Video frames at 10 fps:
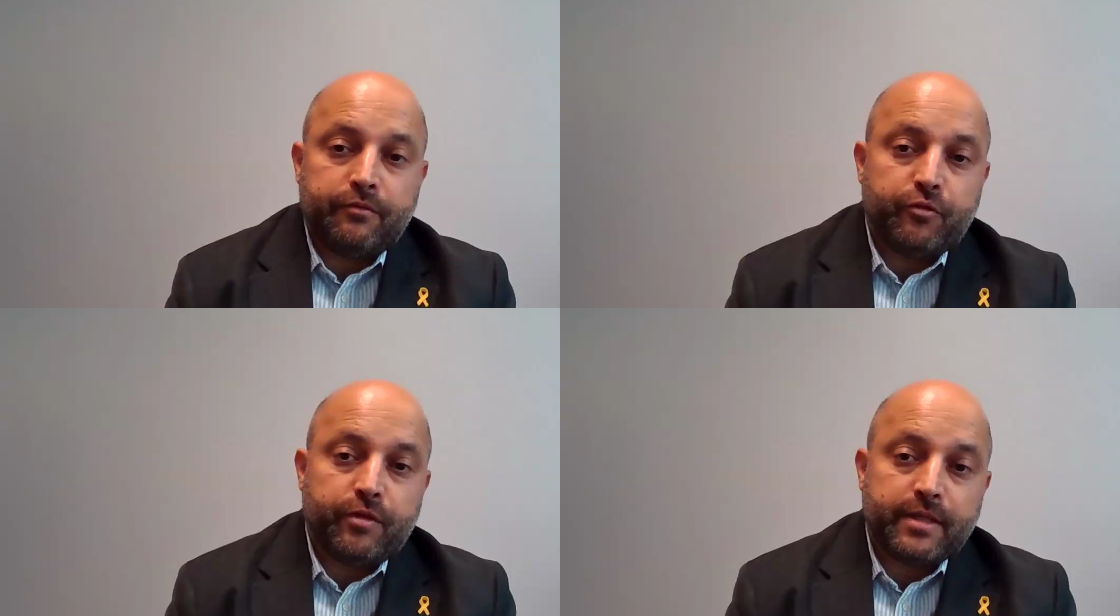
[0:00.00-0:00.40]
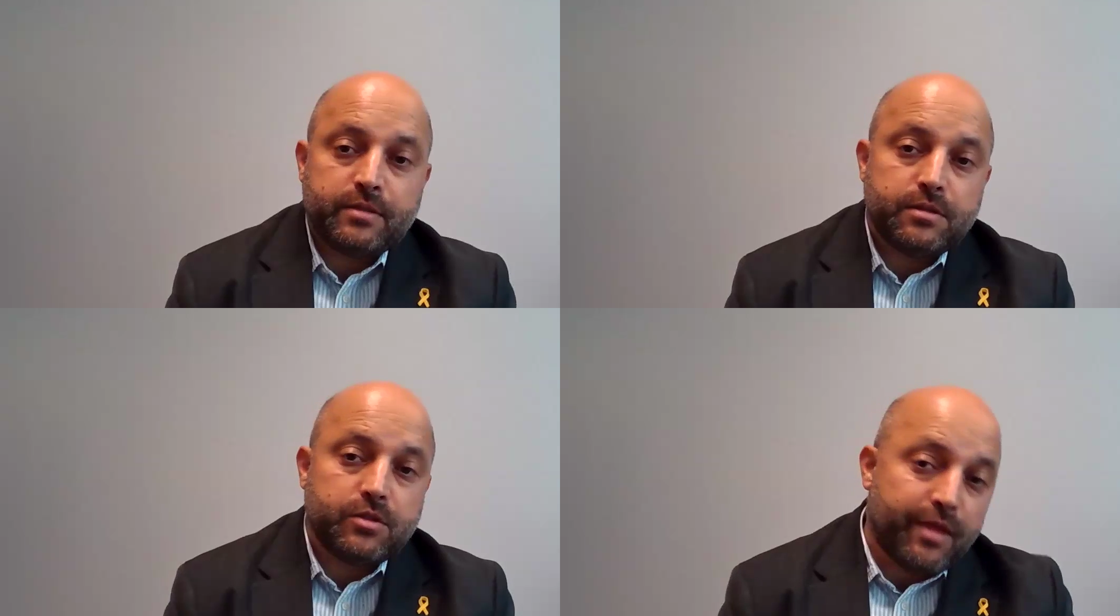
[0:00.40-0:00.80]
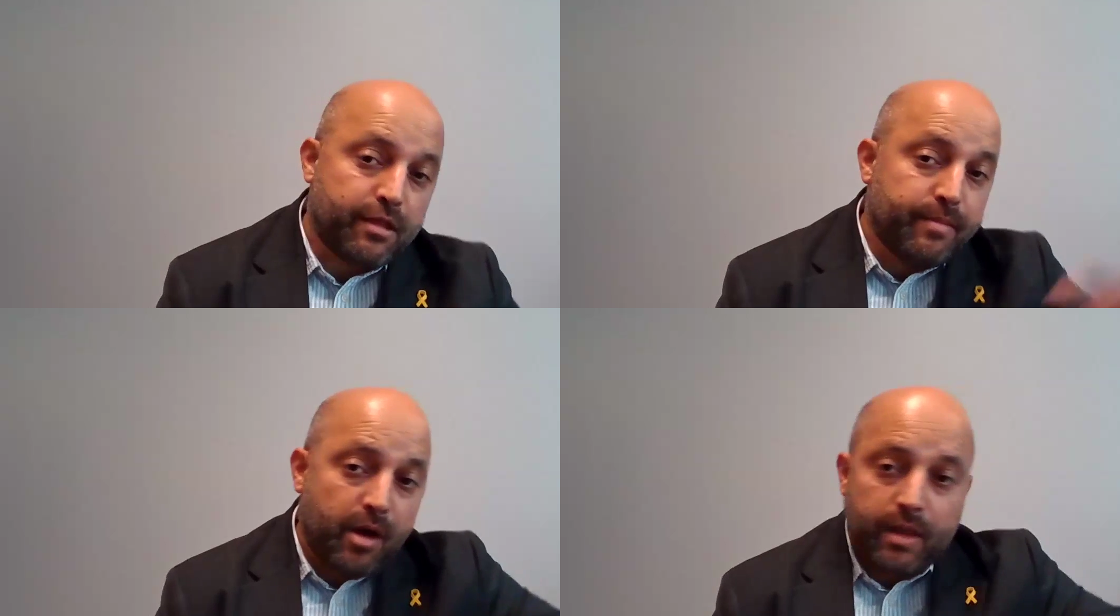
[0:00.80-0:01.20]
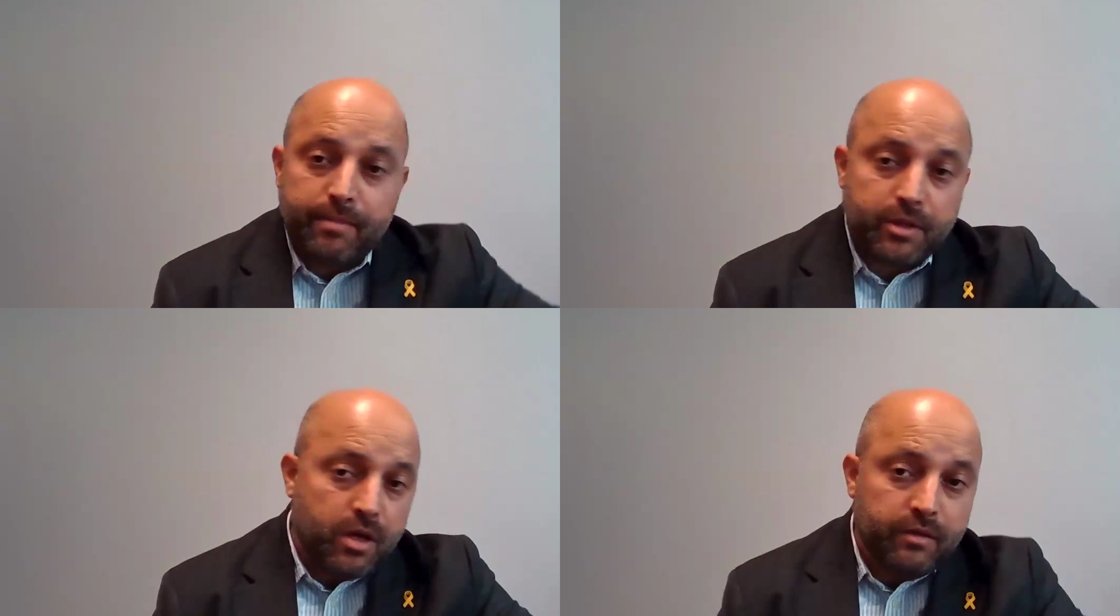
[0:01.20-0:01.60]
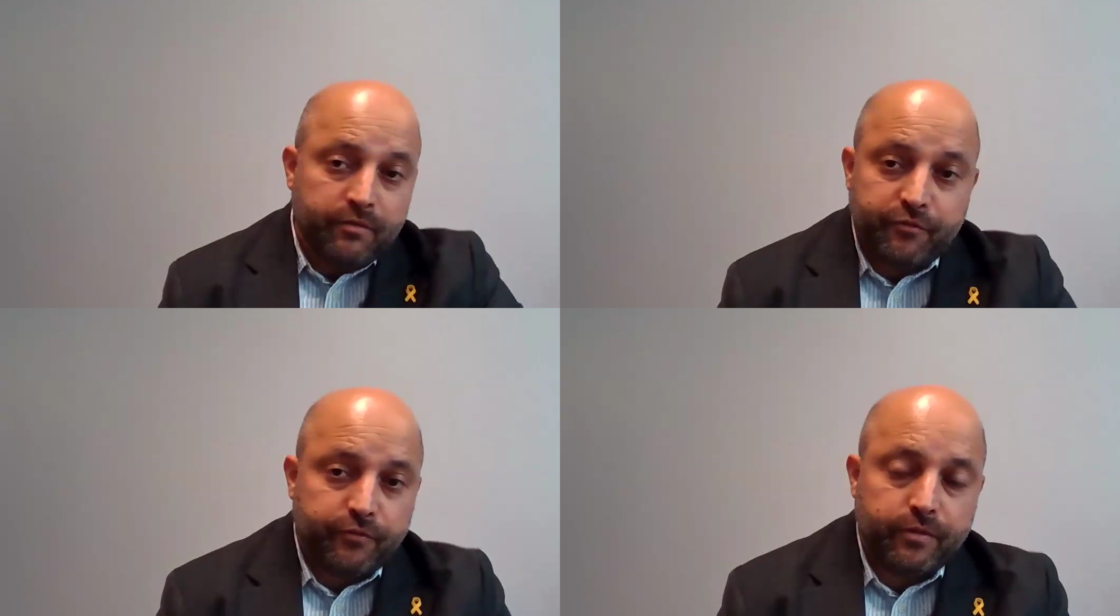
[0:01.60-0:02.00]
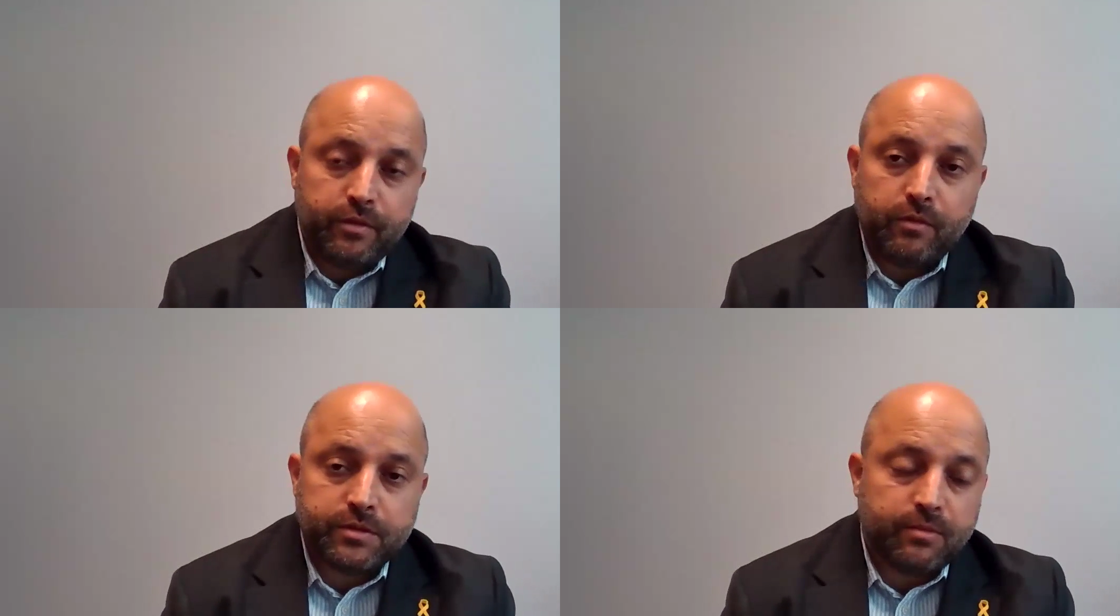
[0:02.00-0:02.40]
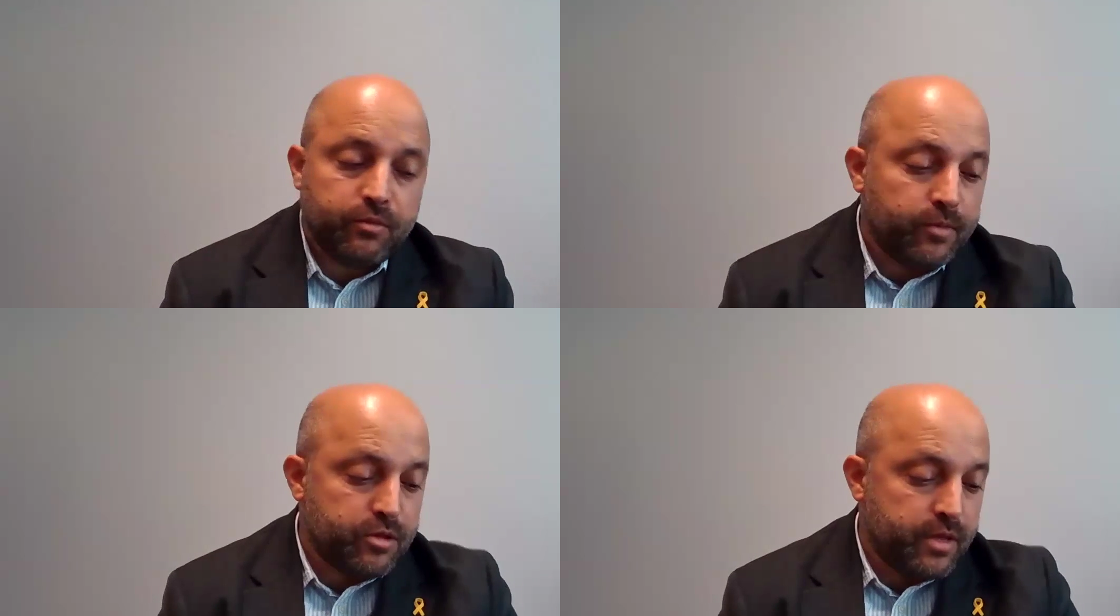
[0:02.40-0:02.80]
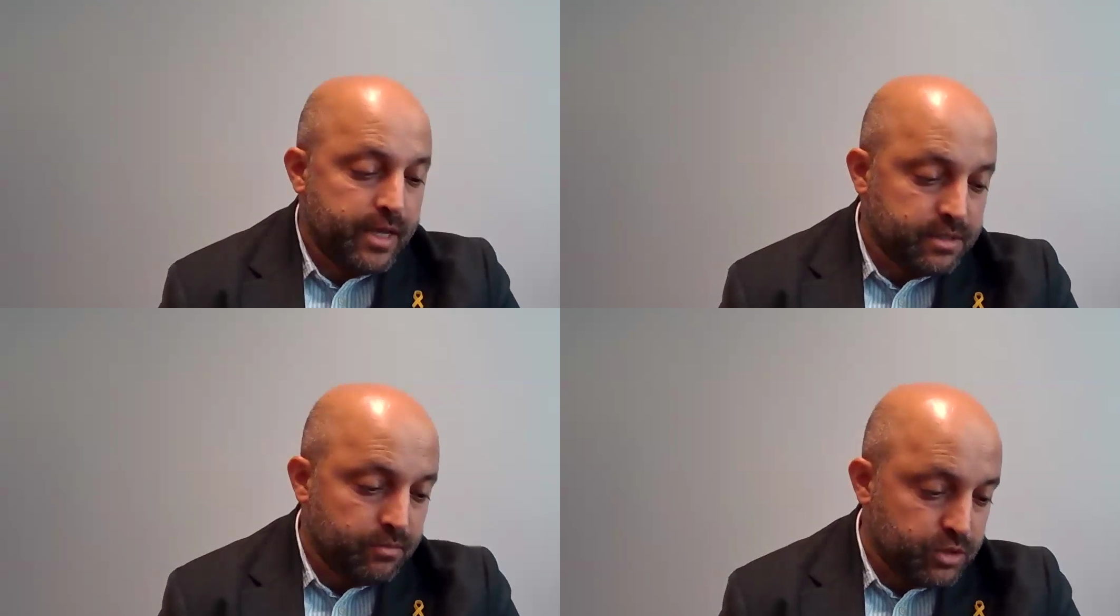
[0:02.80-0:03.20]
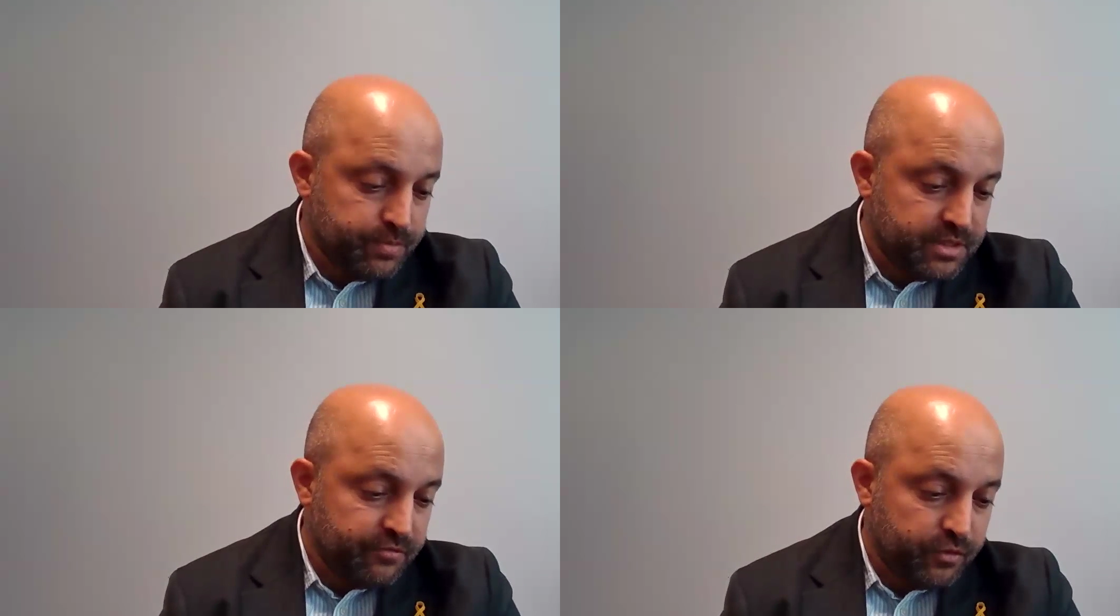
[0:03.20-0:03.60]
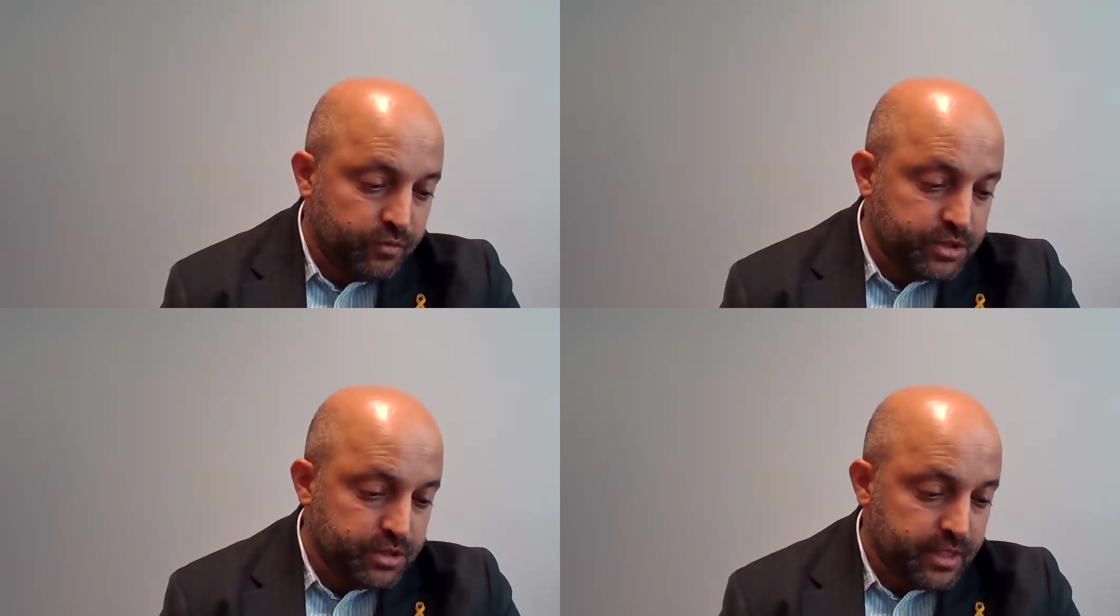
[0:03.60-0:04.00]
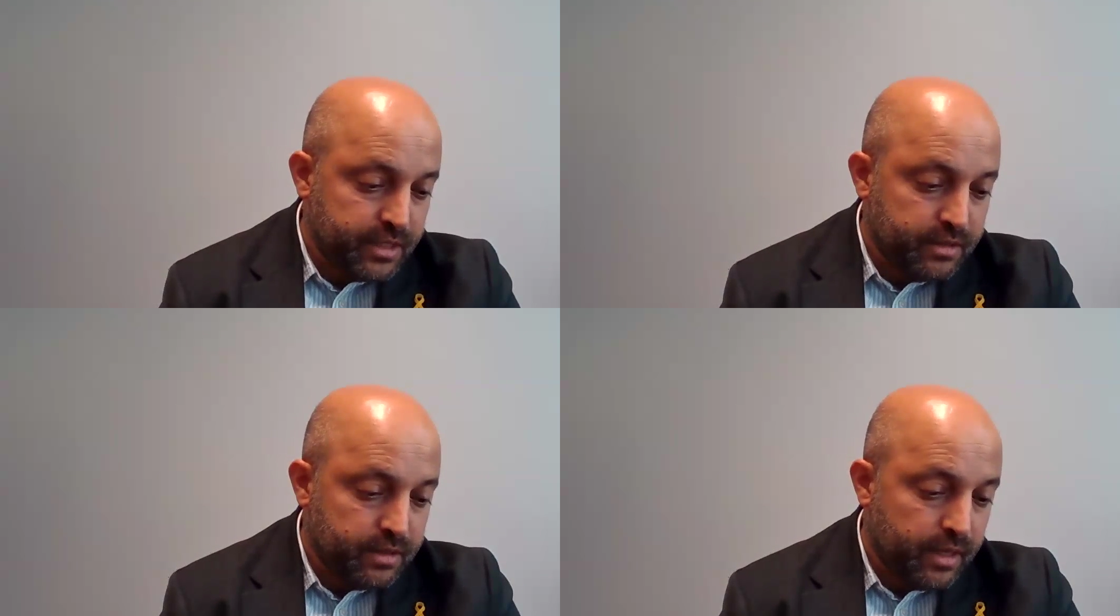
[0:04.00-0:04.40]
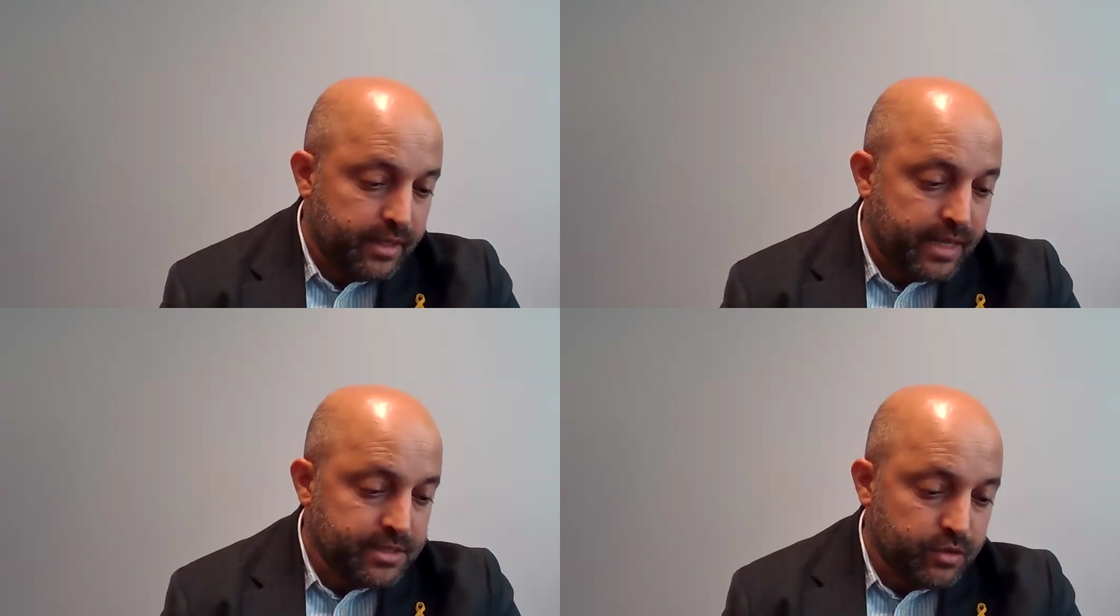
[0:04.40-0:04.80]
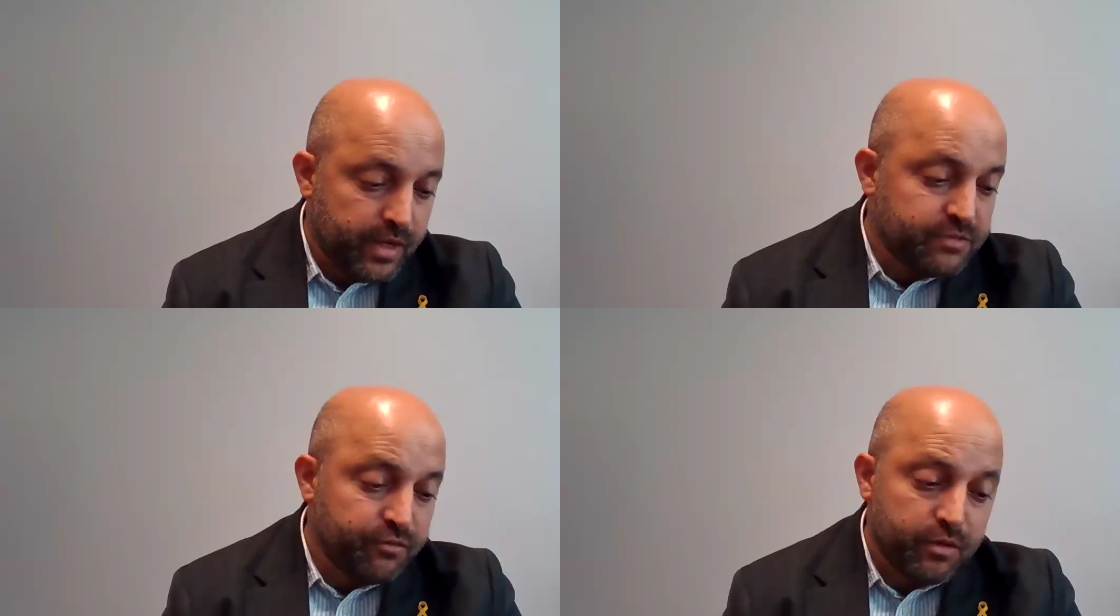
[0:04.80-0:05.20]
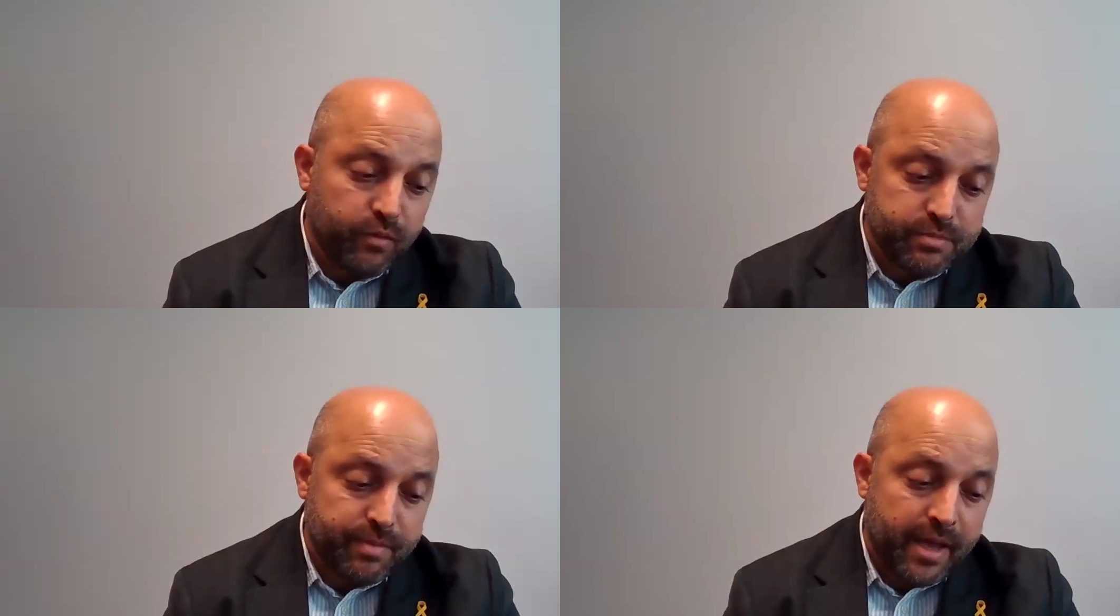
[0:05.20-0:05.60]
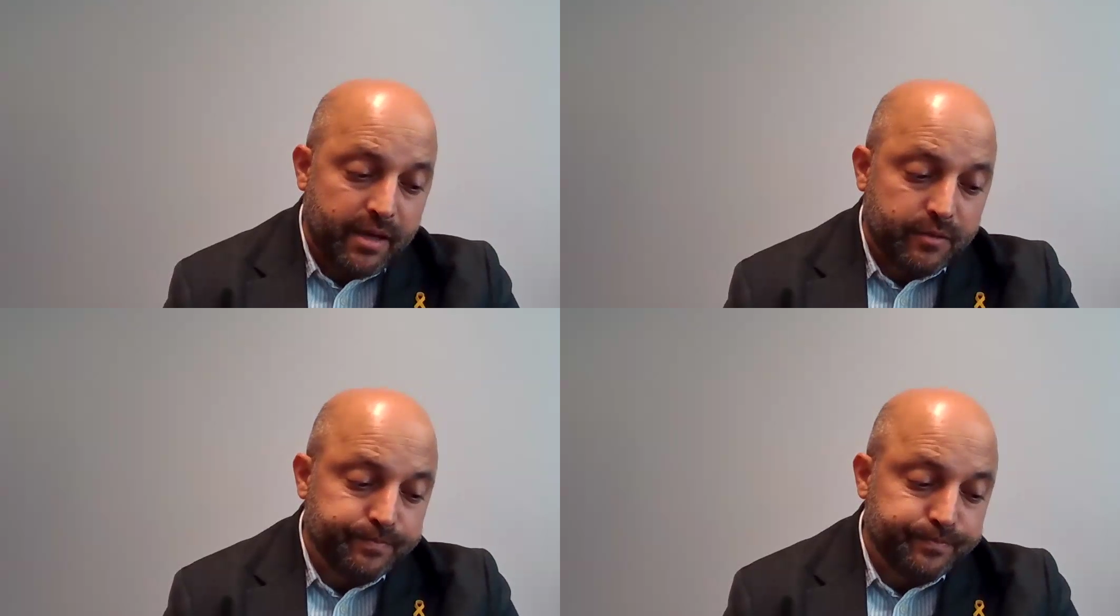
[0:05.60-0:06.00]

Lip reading: for that. So that's about Lebanon. If someone wants to ask more specific questions, I can answer. As for the West Bank,